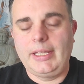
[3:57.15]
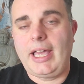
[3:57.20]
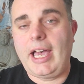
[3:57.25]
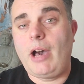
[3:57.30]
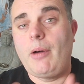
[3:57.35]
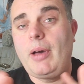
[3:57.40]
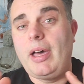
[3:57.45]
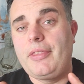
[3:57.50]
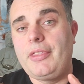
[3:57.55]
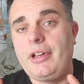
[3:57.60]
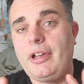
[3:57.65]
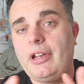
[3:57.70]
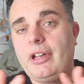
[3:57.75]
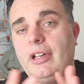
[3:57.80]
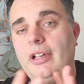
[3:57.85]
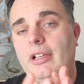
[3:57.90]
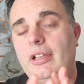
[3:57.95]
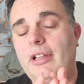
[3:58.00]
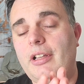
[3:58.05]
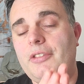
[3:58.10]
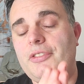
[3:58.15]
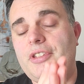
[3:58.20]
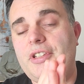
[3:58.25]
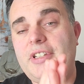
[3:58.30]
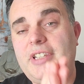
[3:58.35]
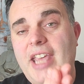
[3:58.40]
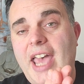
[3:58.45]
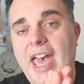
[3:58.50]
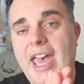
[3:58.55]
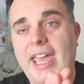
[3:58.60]
However,
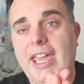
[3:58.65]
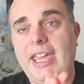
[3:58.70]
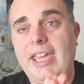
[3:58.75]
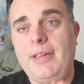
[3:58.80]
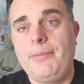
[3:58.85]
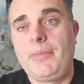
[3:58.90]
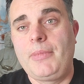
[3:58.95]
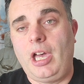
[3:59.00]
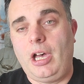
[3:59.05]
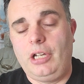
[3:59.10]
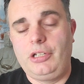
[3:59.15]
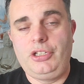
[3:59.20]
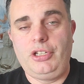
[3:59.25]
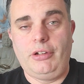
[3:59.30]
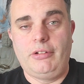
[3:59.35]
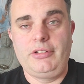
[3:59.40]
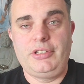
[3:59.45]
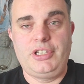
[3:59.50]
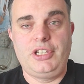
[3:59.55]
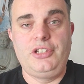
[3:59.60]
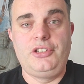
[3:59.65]
today I'm going to